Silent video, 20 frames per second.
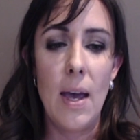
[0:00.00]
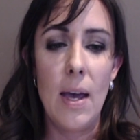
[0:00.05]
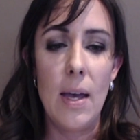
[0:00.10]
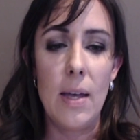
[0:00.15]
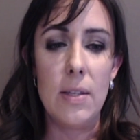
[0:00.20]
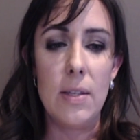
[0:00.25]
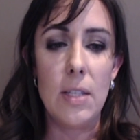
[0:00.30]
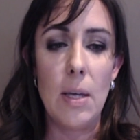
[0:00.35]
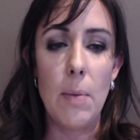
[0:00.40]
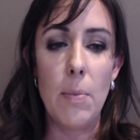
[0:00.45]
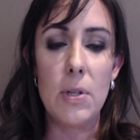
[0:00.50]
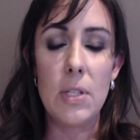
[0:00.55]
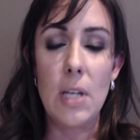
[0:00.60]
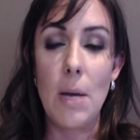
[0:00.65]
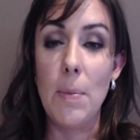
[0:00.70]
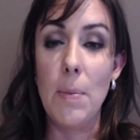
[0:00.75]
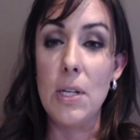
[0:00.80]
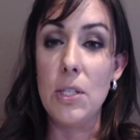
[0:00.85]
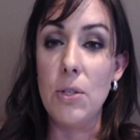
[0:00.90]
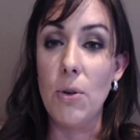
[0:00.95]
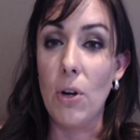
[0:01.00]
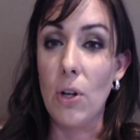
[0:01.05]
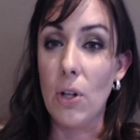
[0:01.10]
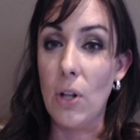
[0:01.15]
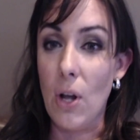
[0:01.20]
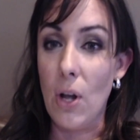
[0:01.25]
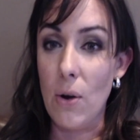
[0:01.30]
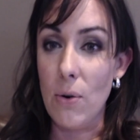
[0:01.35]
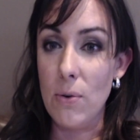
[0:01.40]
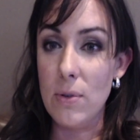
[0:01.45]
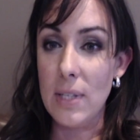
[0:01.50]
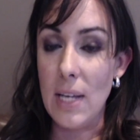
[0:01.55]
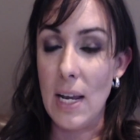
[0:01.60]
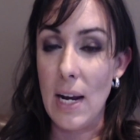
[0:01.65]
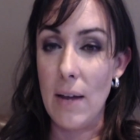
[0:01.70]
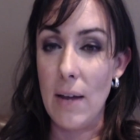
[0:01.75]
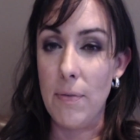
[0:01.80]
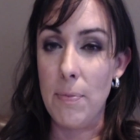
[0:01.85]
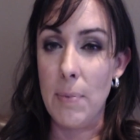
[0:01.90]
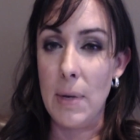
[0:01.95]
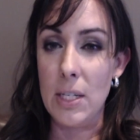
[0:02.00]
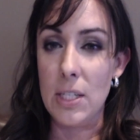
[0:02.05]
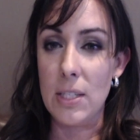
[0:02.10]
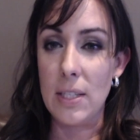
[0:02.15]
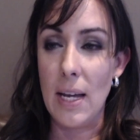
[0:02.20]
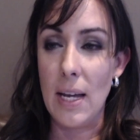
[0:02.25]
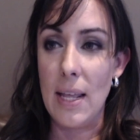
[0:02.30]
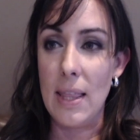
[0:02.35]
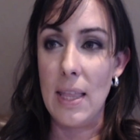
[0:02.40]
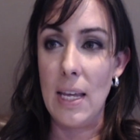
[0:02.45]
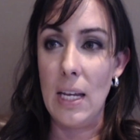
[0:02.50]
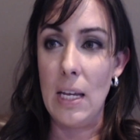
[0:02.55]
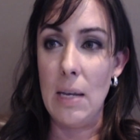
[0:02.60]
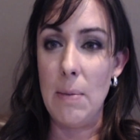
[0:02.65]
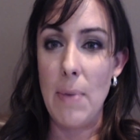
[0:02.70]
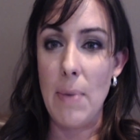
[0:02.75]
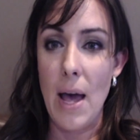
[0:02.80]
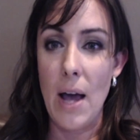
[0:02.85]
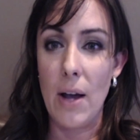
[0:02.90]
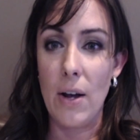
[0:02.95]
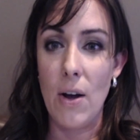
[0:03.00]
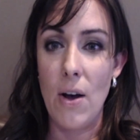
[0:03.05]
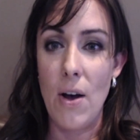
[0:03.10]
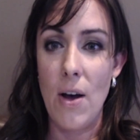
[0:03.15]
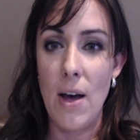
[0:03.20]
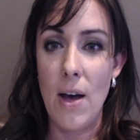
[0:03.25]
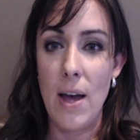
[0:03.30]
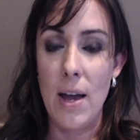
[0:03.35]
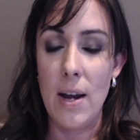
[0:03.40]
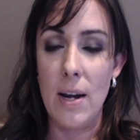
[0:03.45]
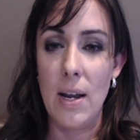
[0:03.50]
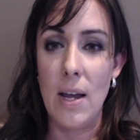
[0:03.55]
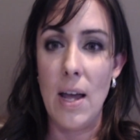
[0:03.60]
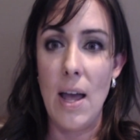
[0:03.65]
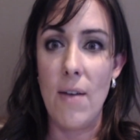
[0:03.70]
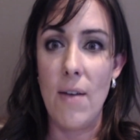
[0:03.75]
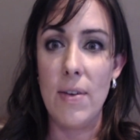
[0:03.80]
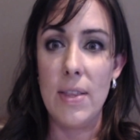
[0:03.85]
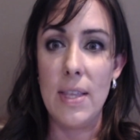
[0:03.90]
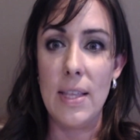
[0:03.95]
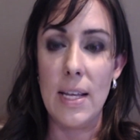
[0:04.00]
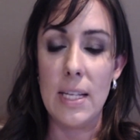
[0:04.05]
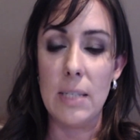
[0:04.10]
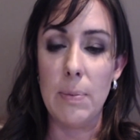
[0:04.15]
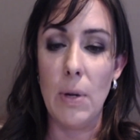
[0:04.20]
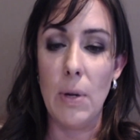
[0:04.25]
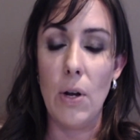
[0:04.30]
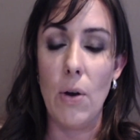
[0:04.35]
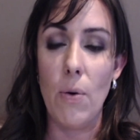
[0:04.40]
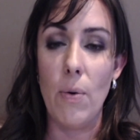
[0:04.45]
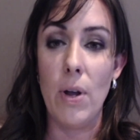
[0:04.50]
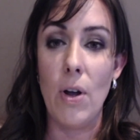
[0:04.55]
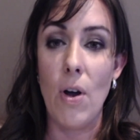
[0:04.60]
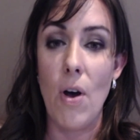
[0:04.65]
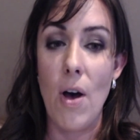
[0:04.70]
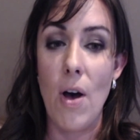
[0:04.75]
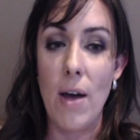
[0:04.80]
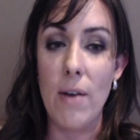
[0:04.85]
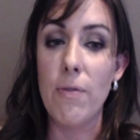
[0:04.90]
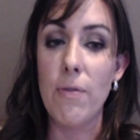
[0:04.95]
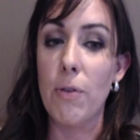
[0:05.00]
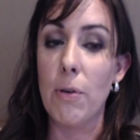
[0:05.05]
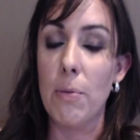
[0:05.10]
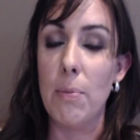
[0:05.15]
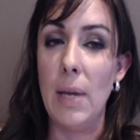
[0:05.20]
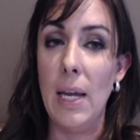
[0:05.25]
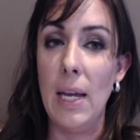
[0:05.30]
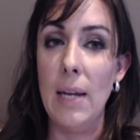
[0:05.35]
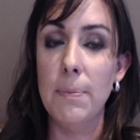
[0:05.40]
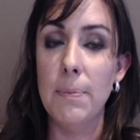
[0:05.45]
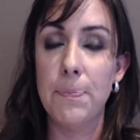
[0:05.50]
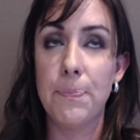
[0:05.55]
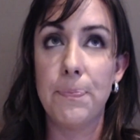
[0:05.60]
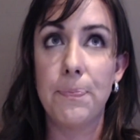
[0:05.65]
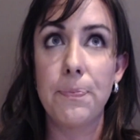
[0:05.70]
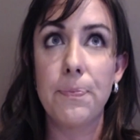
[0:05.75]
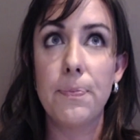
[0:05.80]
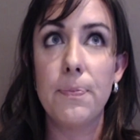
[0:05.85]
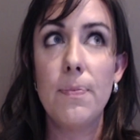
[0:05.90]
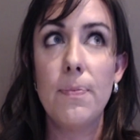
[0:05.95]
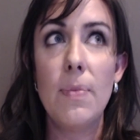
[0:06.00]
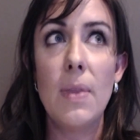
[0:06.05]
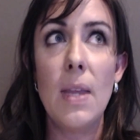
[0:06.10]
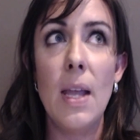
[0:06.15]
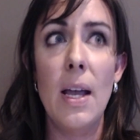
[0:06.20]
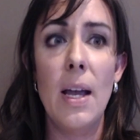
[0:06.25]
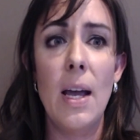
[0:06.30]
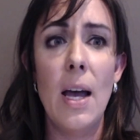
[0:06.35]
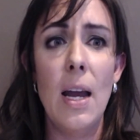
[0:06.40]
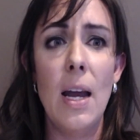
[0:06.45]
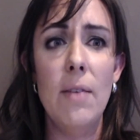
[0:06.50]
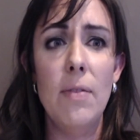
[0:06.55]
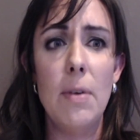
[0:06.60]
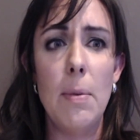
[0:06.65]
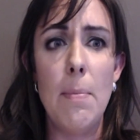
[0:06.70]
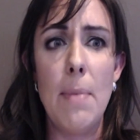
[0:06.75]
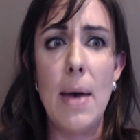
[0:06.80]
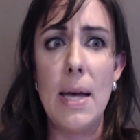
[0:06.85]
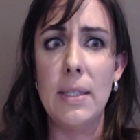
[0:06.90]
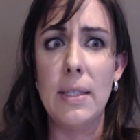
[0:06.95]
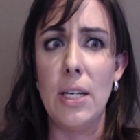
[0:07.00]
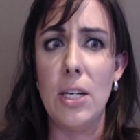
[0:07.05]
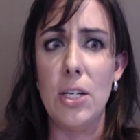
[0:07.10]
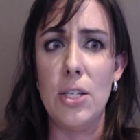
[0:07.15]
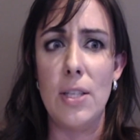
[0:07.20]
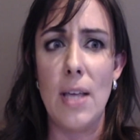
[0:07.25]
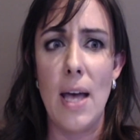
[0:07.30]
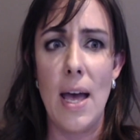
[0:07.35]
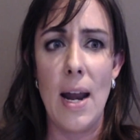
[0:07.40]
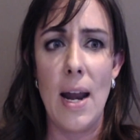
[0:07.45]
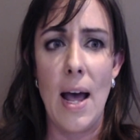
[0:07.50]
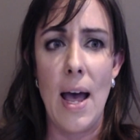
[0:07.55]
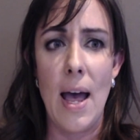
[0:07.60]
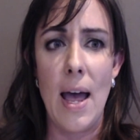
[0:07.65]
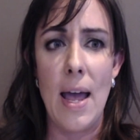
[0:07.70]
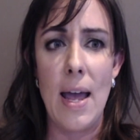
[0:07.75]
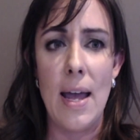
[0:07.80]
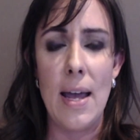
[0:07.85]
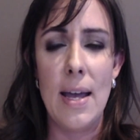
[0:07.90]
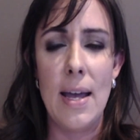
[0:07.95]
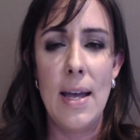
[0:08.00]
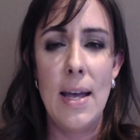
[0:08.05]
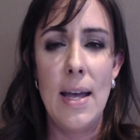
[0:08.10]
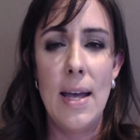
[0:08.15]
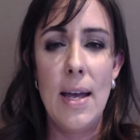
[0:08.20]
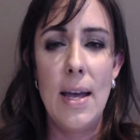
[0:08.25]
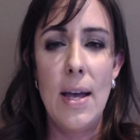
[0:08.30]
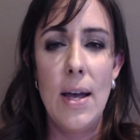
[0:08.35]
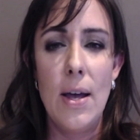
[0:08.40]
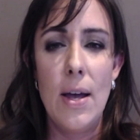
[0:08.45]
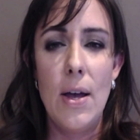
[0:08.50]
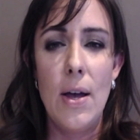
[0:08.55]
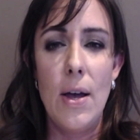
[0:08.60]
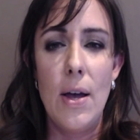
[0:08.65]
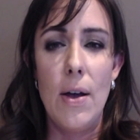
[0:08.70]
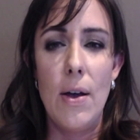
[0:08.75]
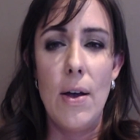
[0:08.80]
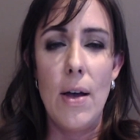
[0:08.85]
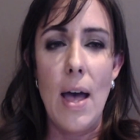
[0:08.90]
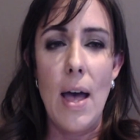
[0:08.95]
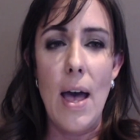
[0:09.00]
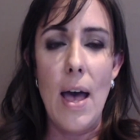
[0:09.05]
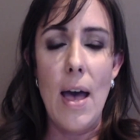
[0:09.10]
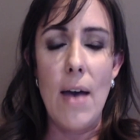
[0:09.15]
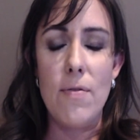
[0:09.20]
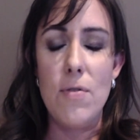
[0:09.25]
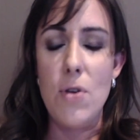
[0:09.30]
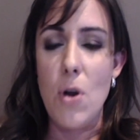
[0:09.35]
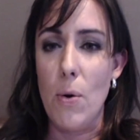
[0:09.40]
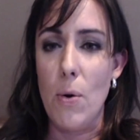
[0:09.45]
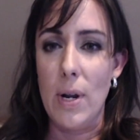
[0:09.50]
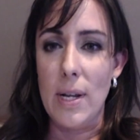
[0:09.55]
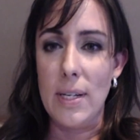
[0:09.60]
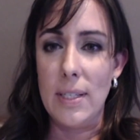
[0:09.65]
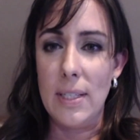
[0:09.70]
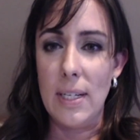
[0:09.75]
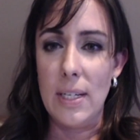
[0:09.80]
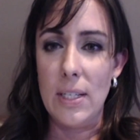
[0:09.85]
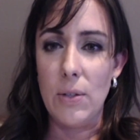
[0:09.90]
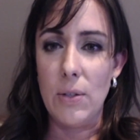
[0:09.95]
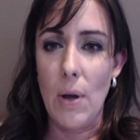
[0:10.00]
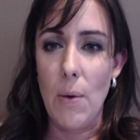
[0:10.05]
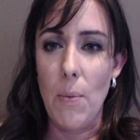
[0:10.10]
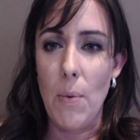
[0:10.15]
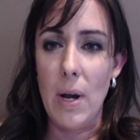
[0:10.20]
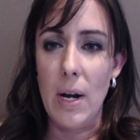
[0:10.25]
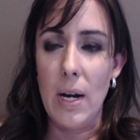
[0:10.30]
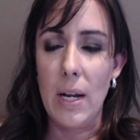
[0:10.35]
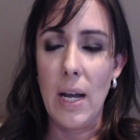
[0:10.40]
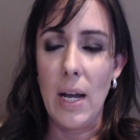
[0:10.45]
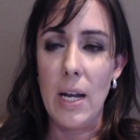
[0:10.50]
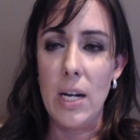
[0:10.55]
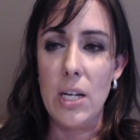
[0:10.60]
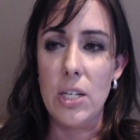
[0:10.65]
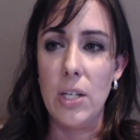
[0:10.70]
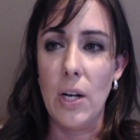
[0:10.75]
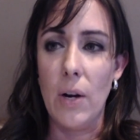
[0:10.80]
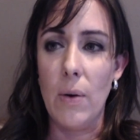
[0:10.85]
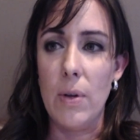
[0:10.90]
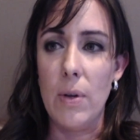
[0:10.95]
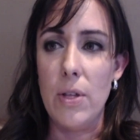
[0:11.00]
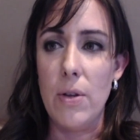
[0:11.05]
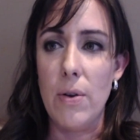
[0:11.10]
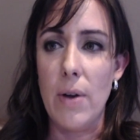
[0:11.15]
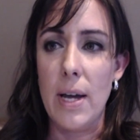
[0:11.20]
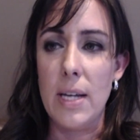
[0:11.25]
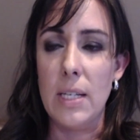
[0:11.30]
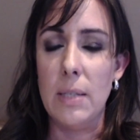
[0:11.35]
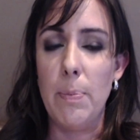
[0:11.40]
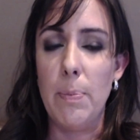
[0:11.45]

Summer's coming to a close, and I've been just kind of thinking back on everything that's been going on for me and kind of a message that I have noticed. And so I wanted to kind of share it with you guys.